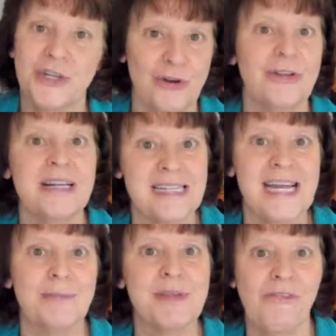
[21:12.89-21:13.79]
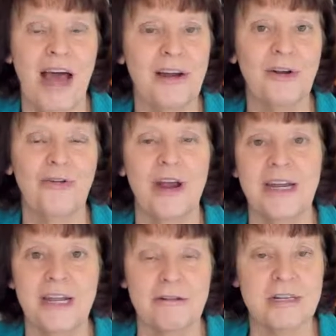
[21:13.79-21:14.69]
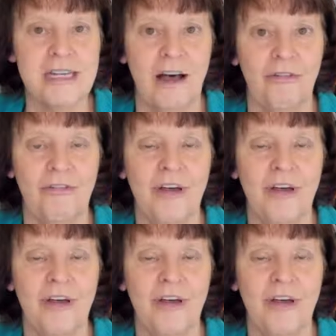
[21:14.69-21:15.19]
show you the steps of how to create it yourself.